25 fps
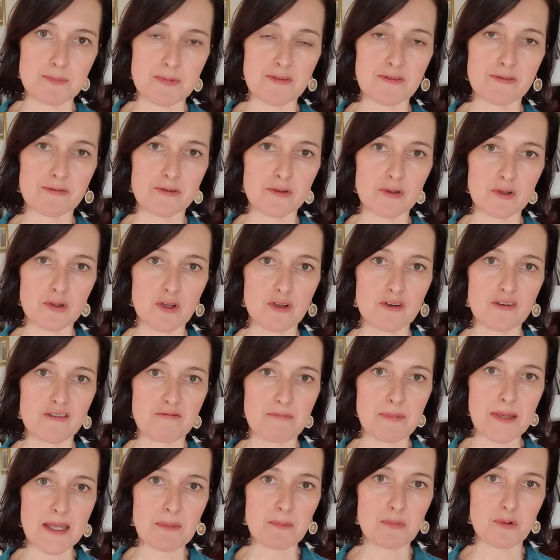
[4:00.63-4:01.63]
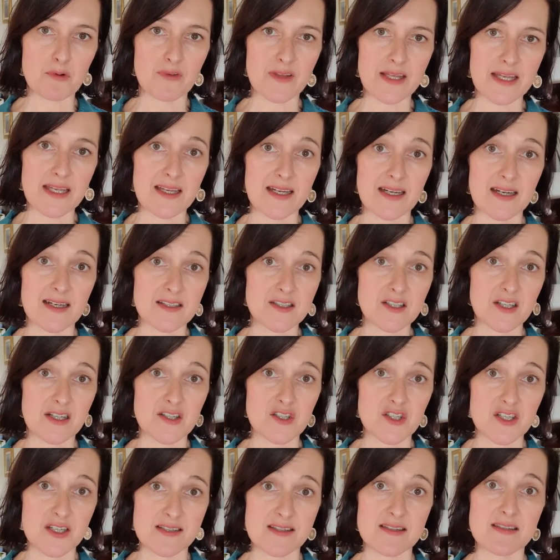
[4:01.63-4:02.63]
but for a lot of people, they can't
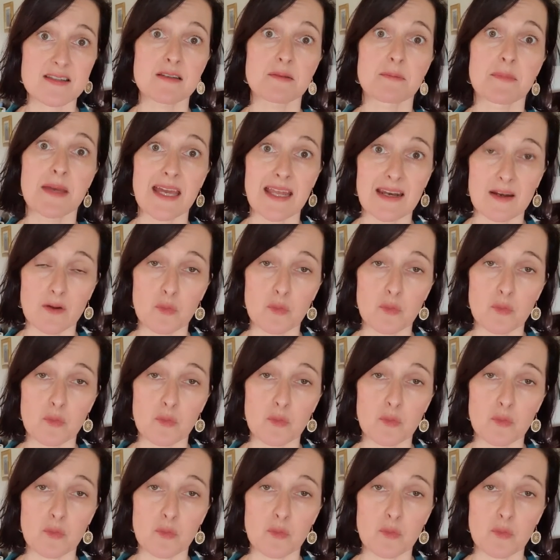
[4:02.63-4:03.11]
digest them, and